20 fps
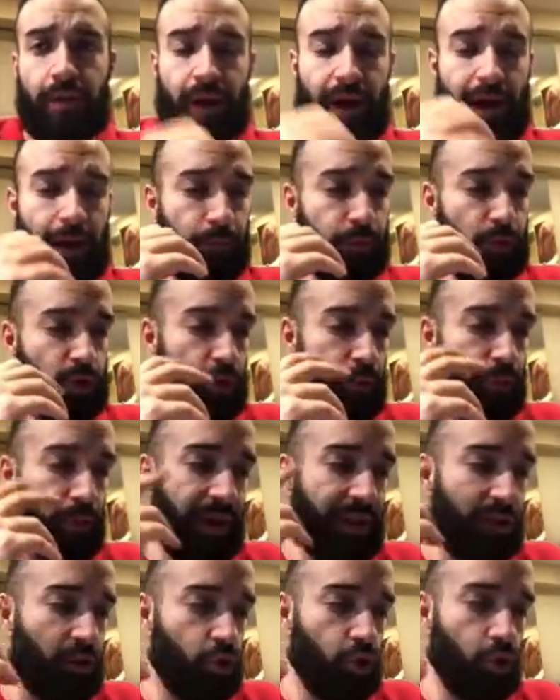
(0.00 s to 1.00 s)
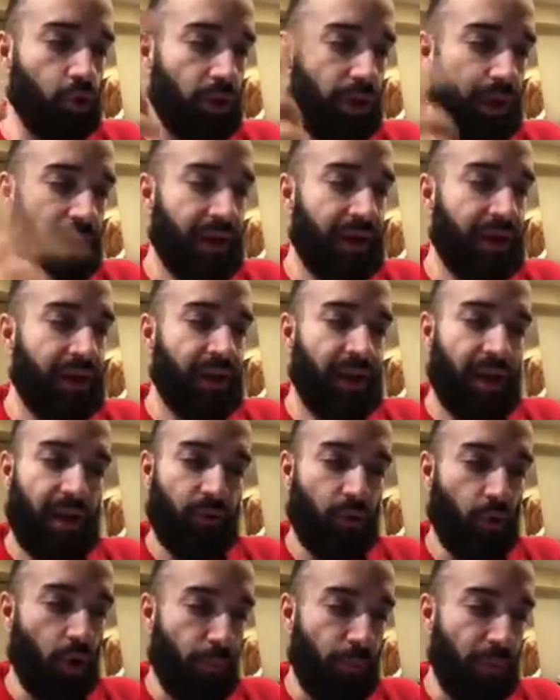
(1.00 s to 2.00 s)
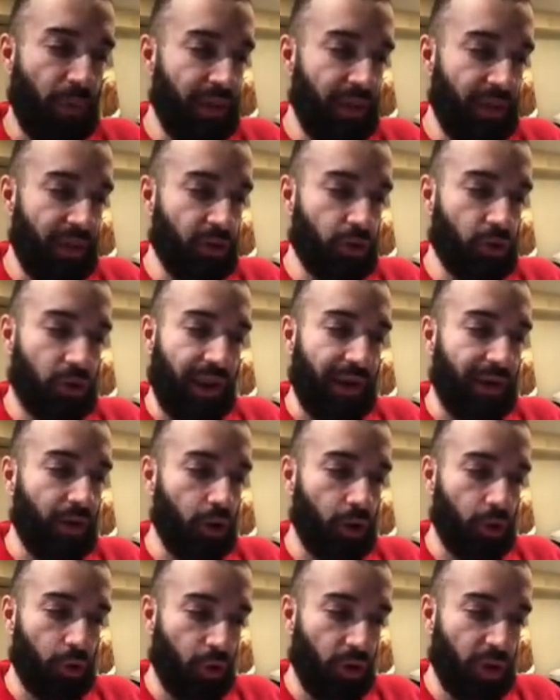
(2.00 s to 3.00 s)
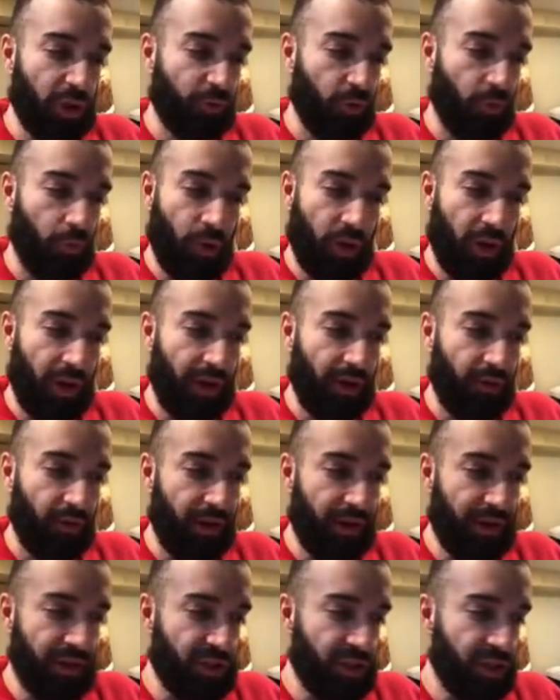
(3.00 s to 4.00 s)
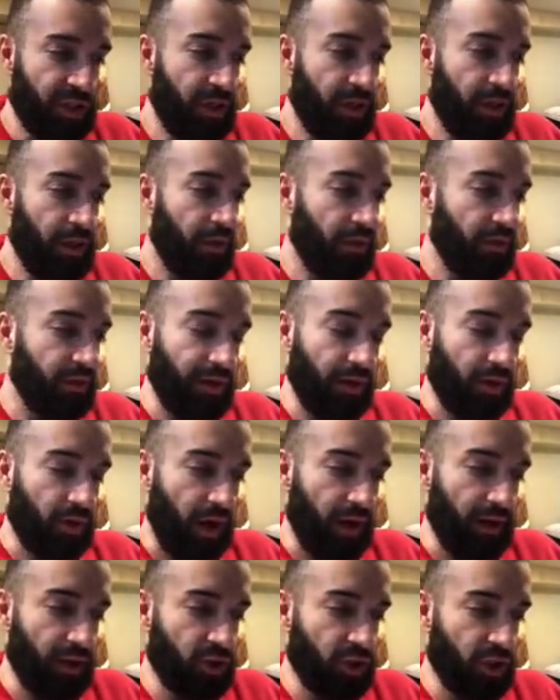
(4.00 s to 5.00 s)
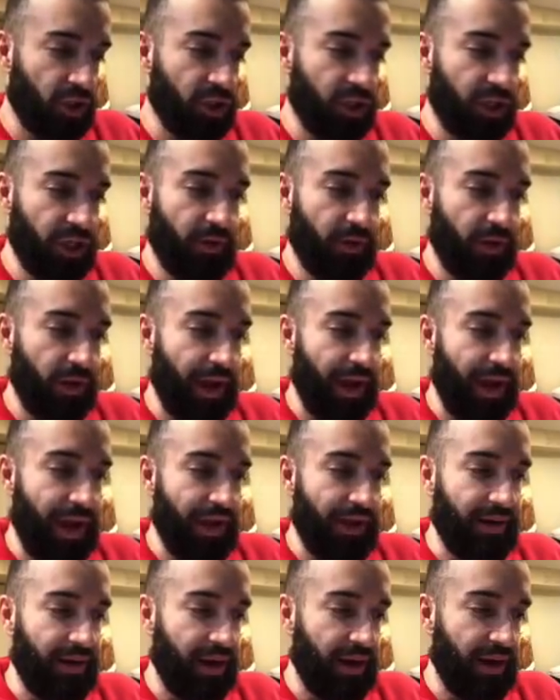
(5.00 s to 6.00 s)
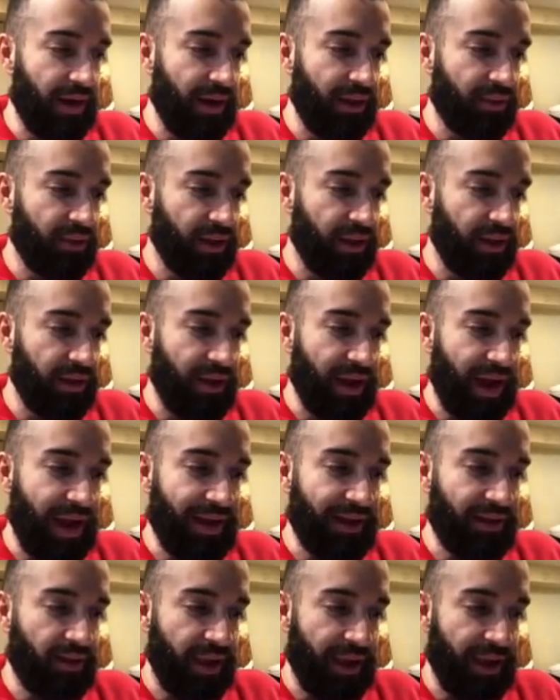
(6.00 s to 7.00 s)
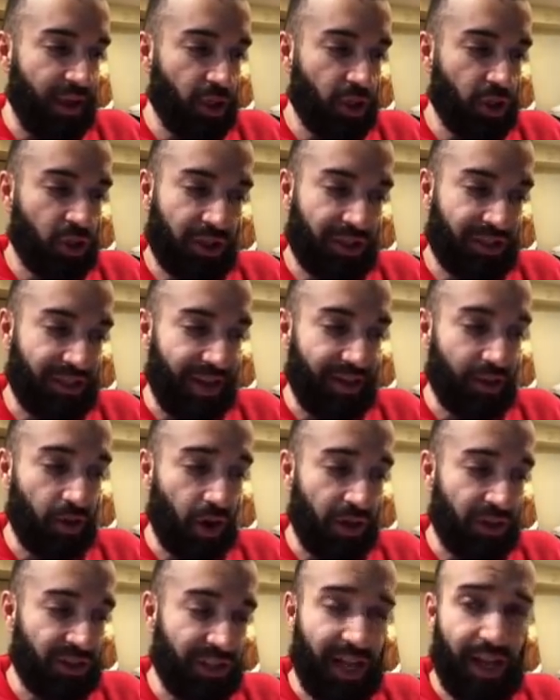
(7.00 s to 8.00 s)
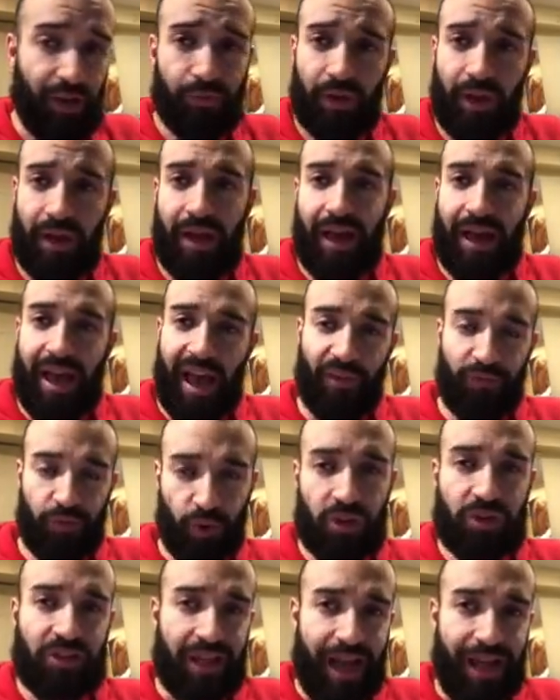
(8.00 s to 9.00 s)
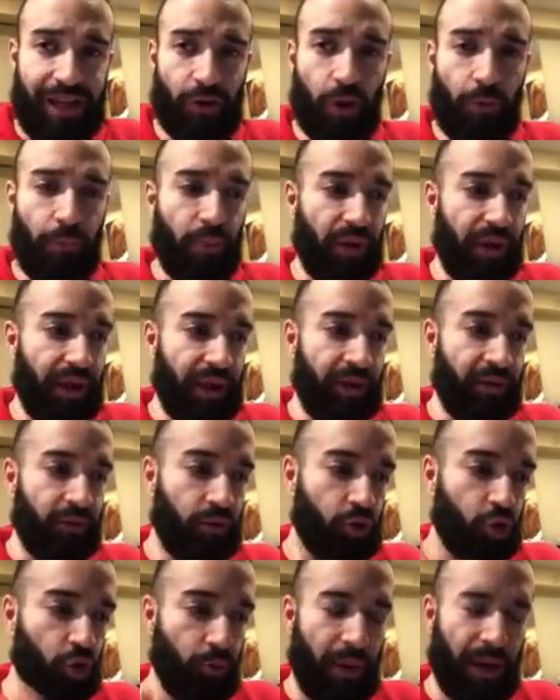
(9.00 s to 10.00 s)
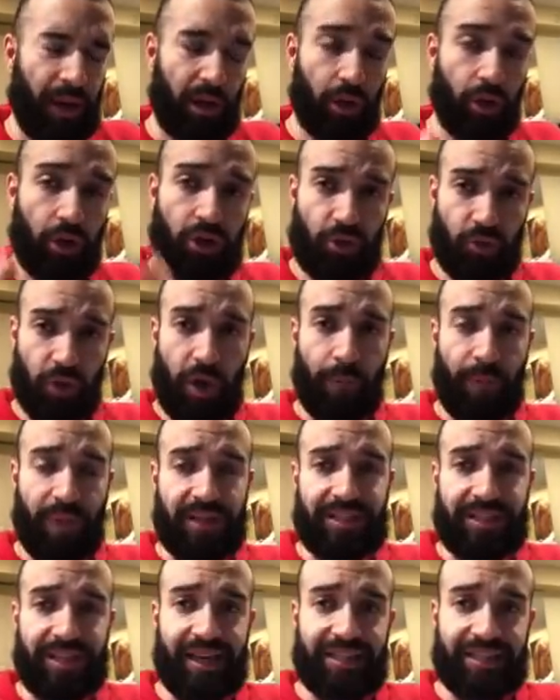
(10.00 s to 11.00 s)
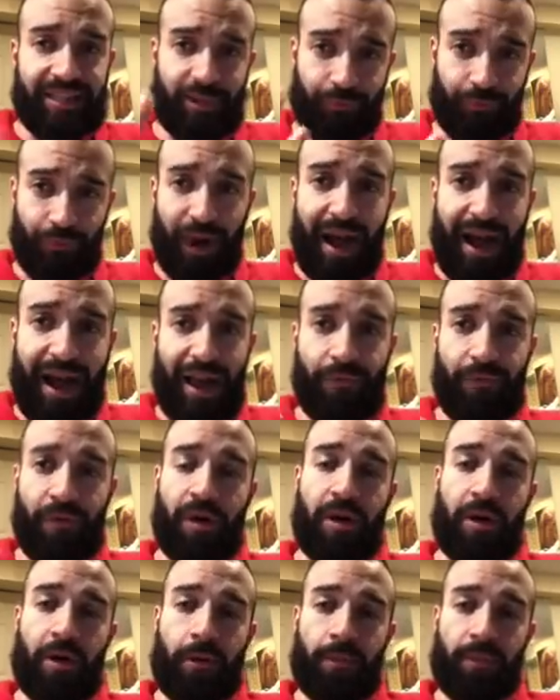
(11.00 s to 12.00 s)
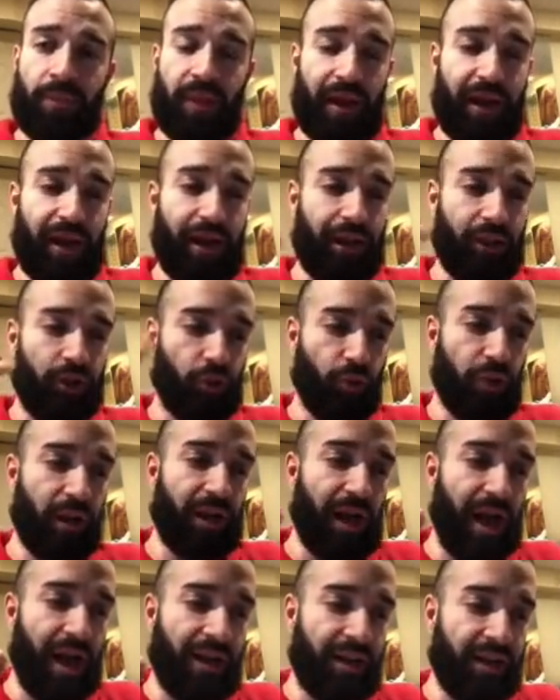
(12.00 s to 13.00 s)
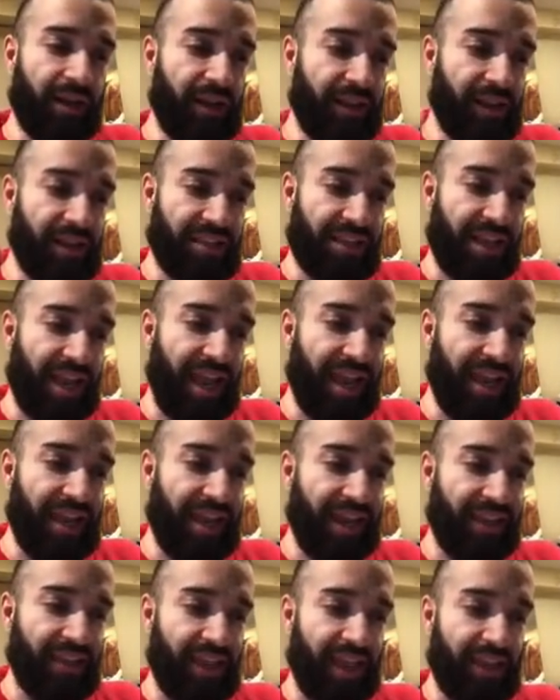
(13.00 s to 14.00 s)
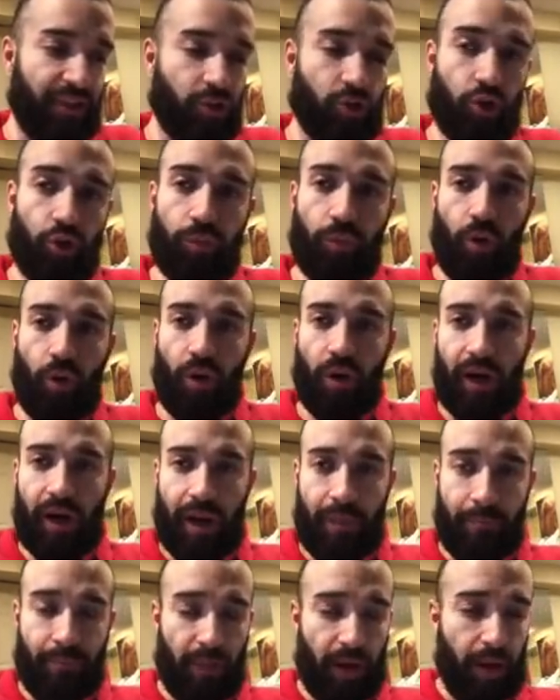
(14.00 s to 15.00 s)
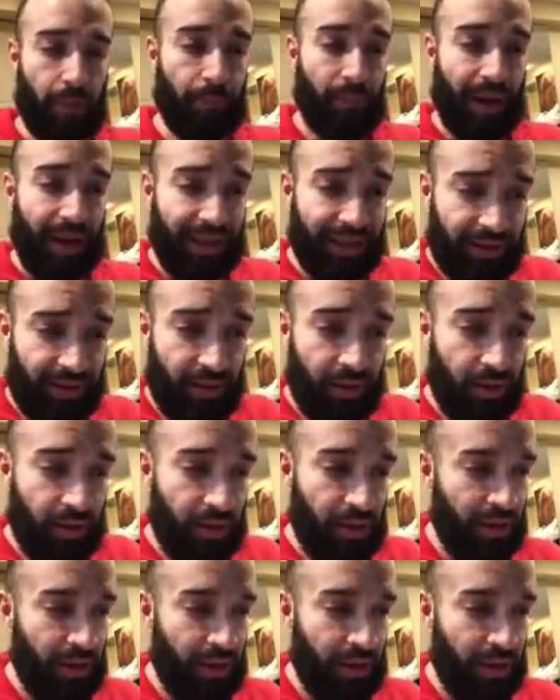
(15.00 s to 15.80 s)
Uh, so play two, like, if you don't play, take out Allures for Moria Greeds. Take a Card Destruction and uh, the nine Dangers, so there's ten cards left. And for those ten, you'll put in two Megalos, three Abyssteus, that's five, uh, three Gunde, that's eight, and then two more um, uh, Pike.